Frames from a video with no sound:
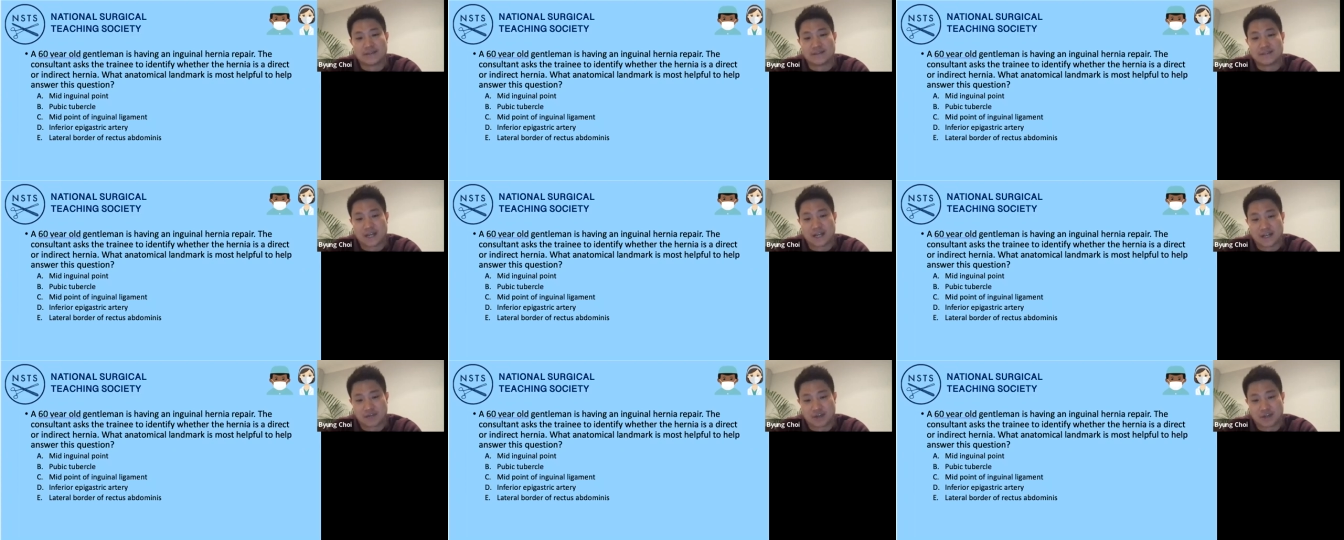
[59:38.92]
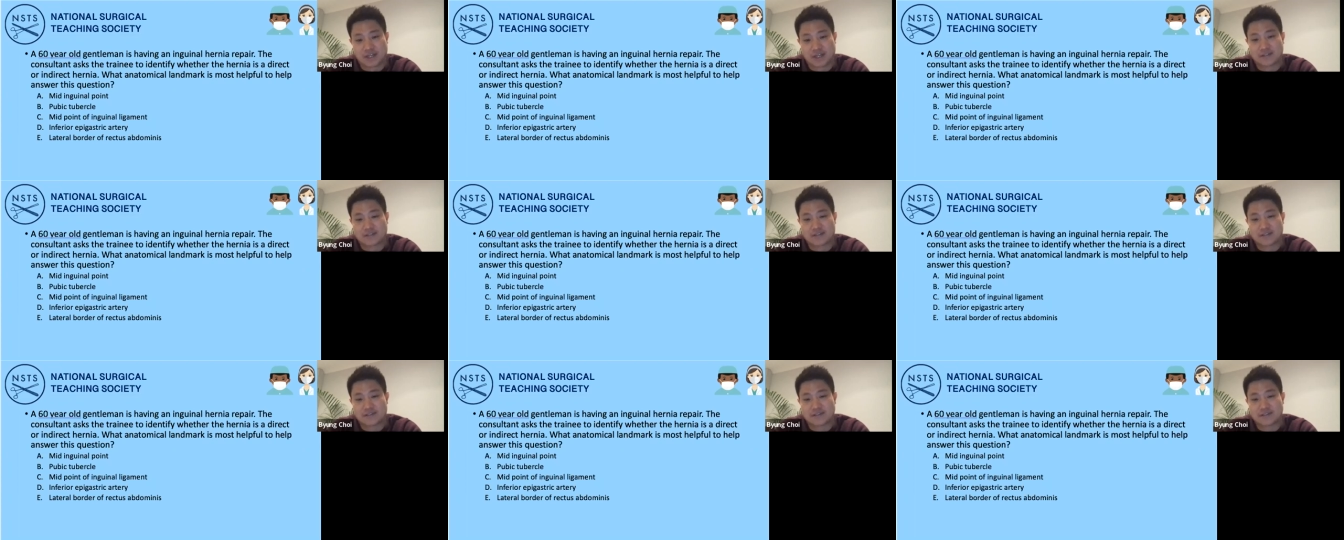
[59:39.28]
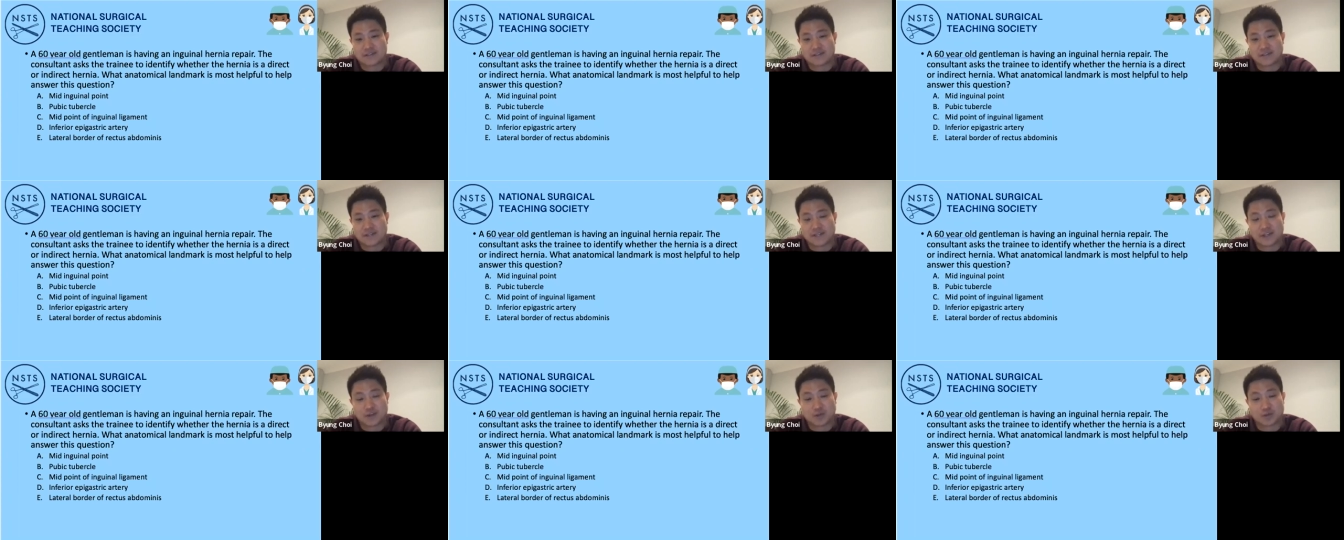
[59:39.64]
direct
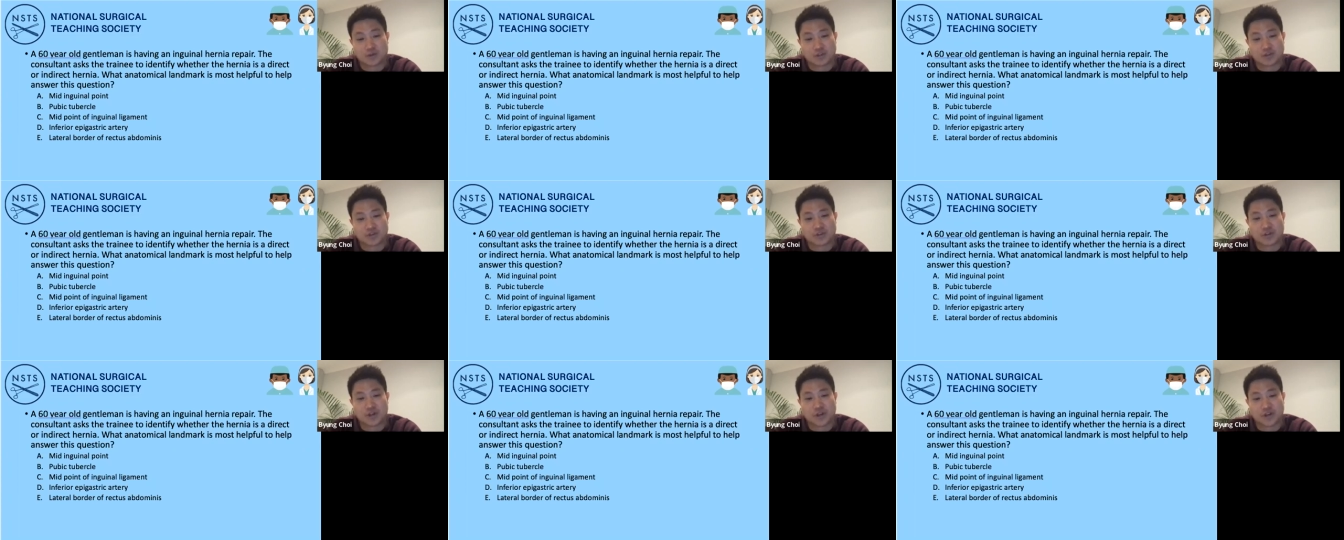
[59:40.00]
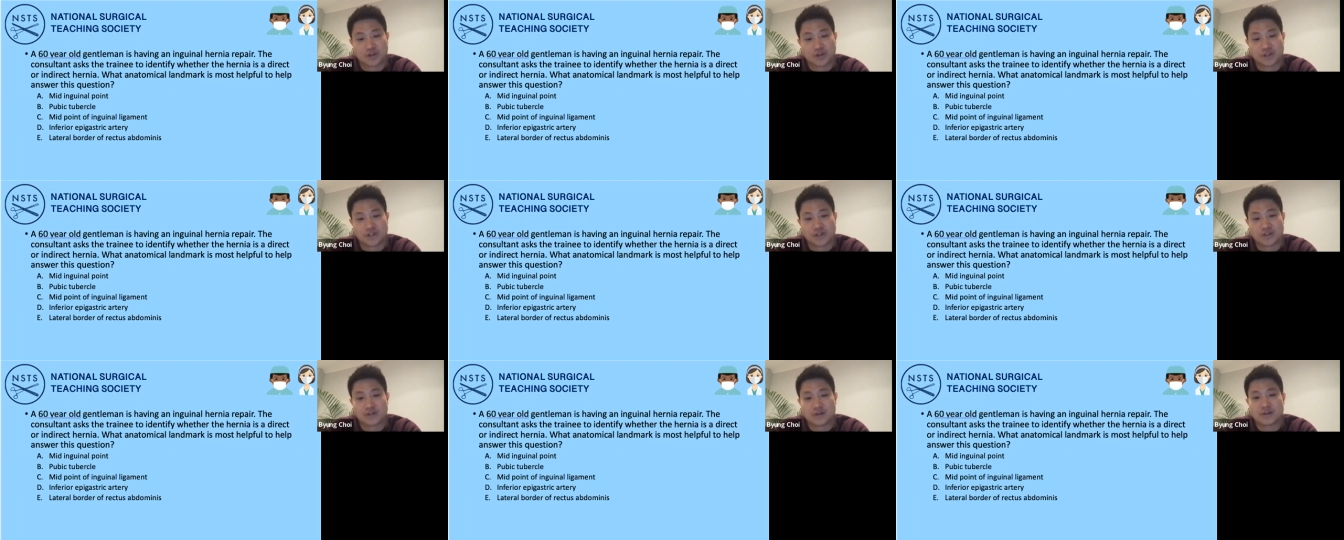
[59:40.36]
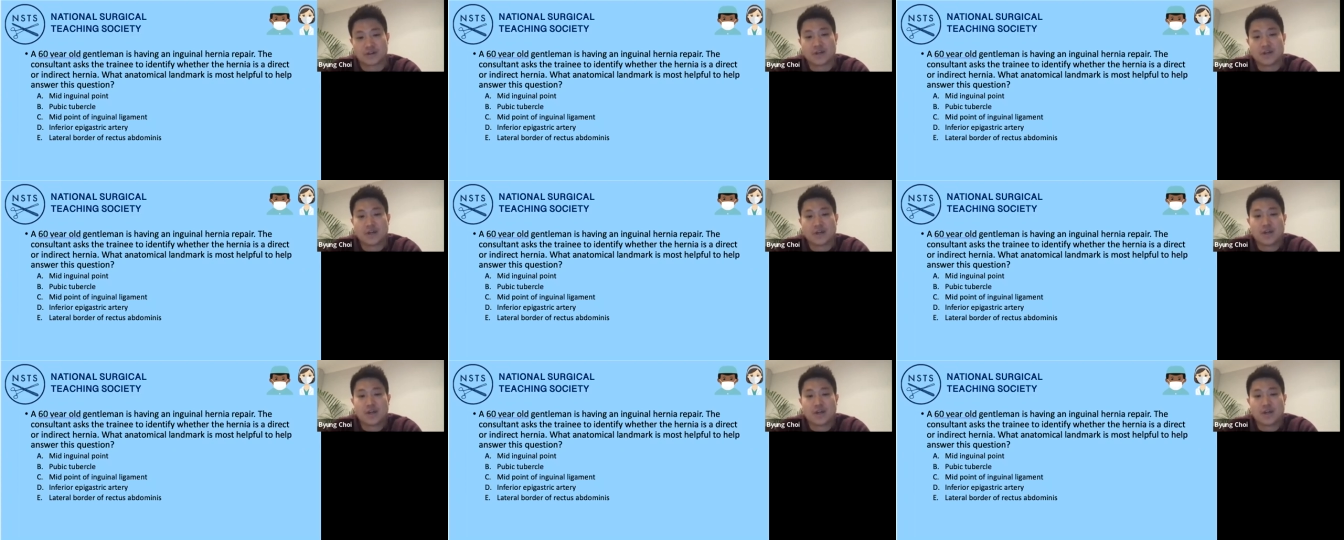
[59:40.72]
inguinal hernia,